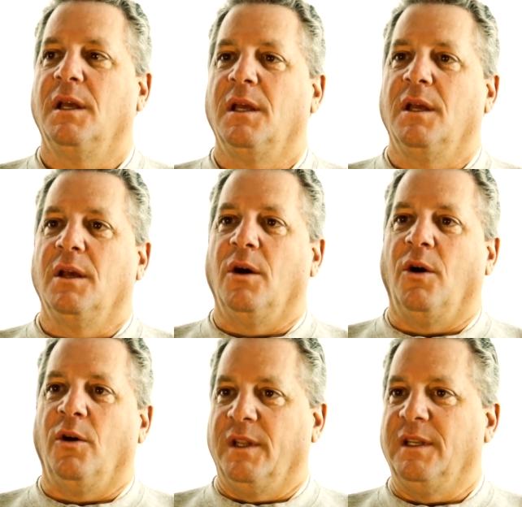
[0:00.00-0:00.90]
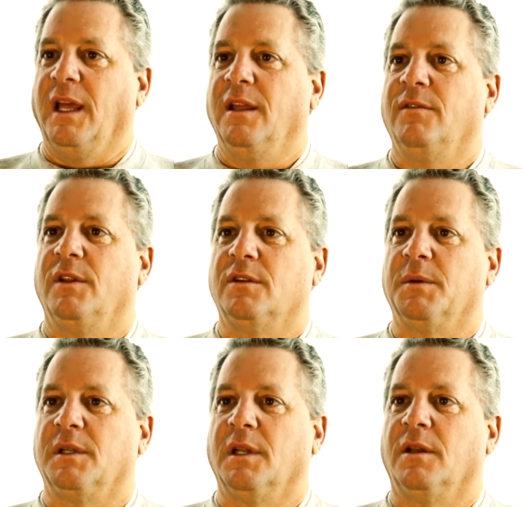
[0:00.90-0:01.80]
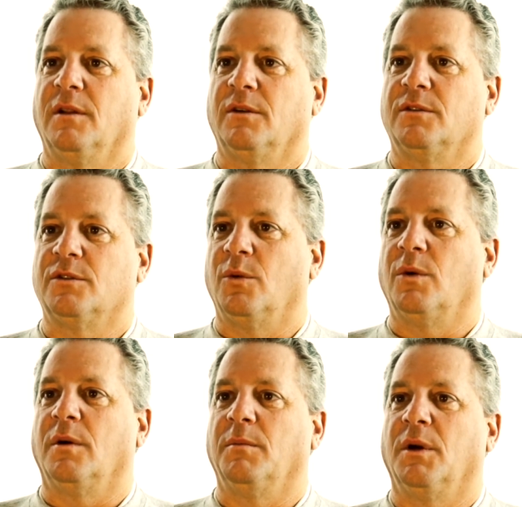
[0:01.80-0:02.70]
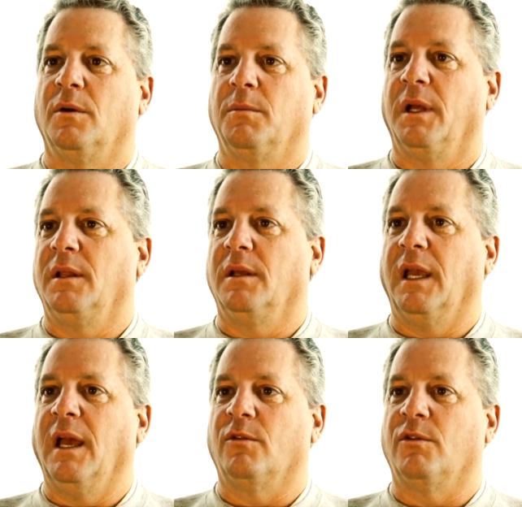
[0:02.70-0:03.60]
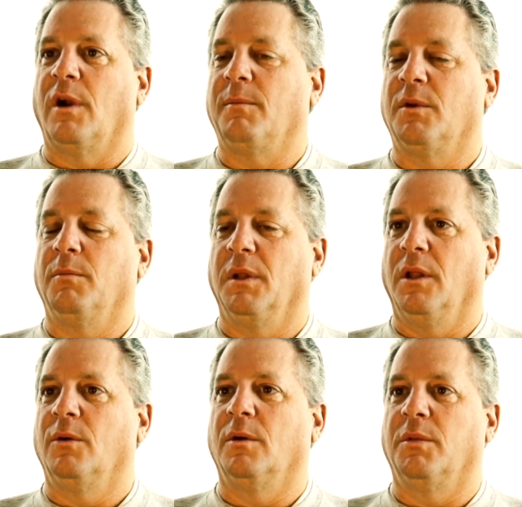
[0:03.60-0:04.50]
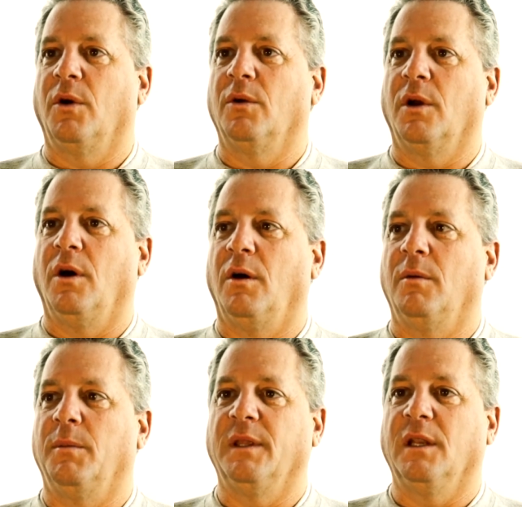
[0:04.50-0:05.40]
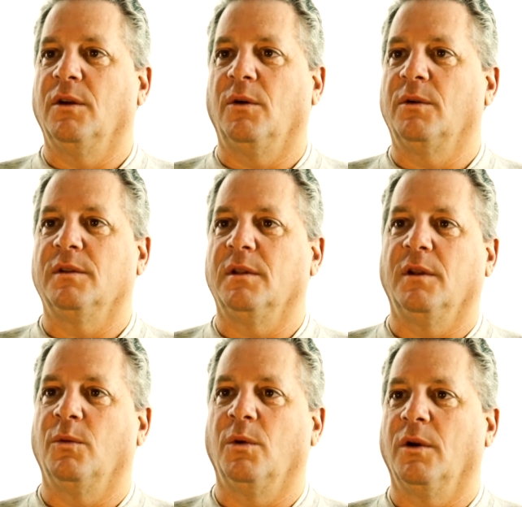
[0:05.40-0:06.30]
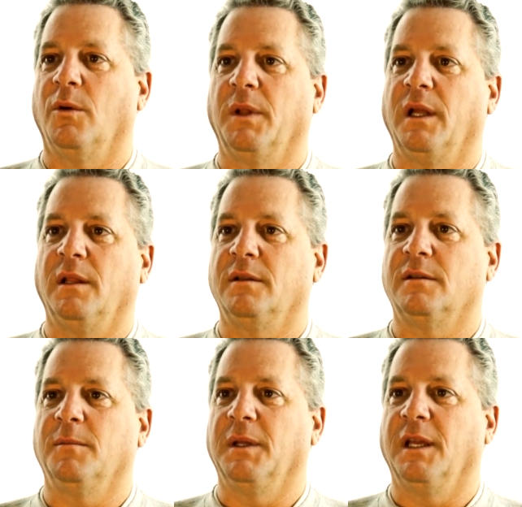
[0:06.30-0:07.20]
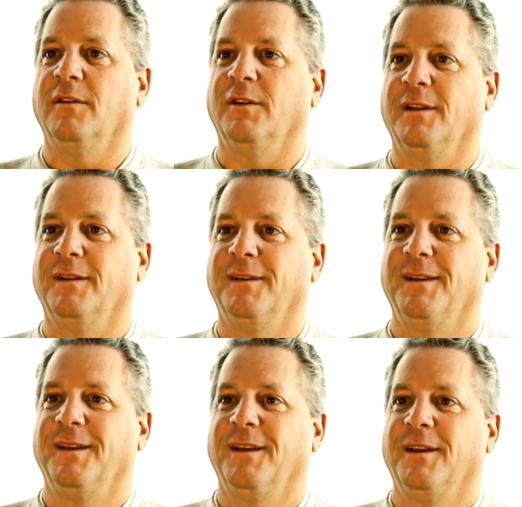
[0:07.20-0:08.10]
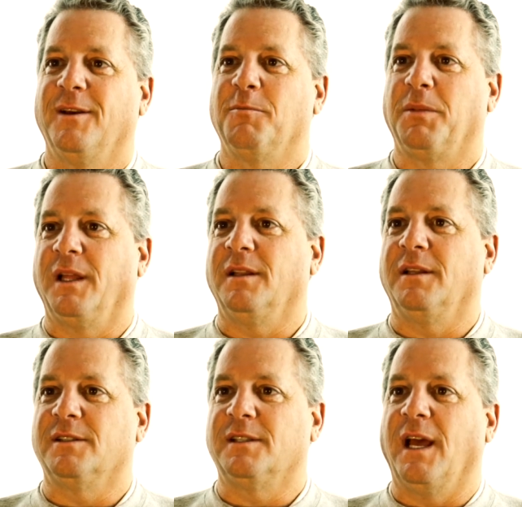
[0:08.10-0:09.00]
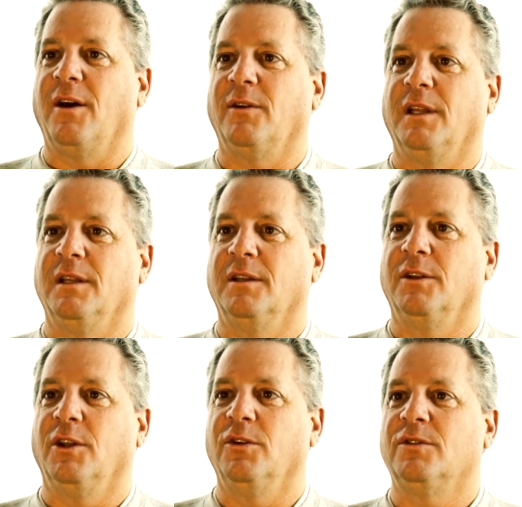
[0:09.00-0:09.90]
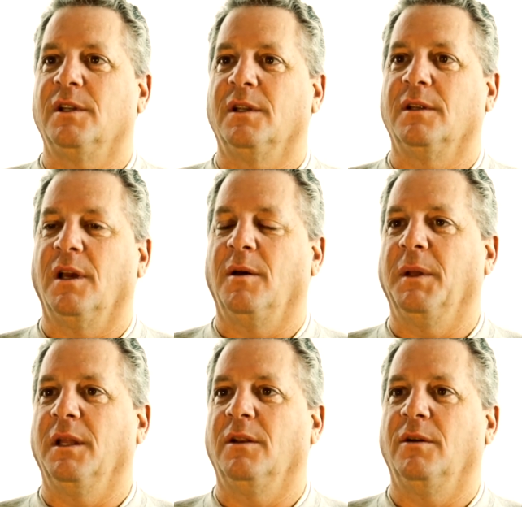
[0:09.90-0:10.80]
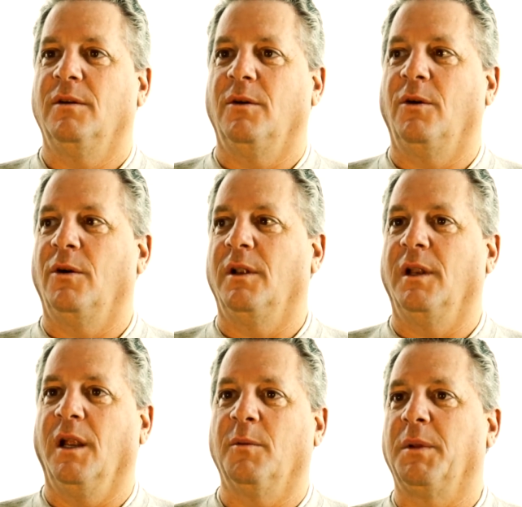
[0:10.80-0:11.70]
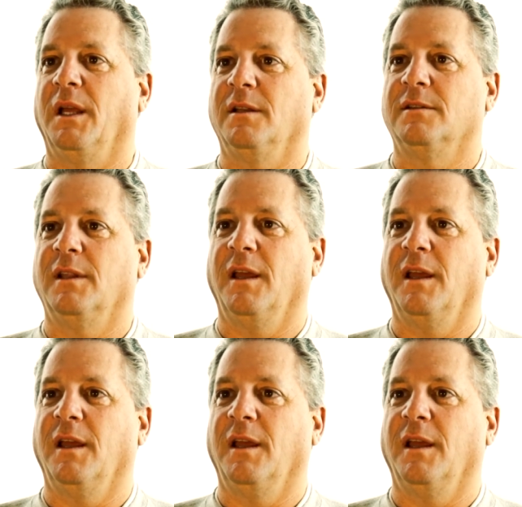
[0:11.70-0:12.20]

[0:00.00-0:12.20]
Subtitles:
On the day of this particular storm, her platelet count dropped below her protocol, but they told us that there were no platelets to be given. Platelets down in Houston come in on airplanes.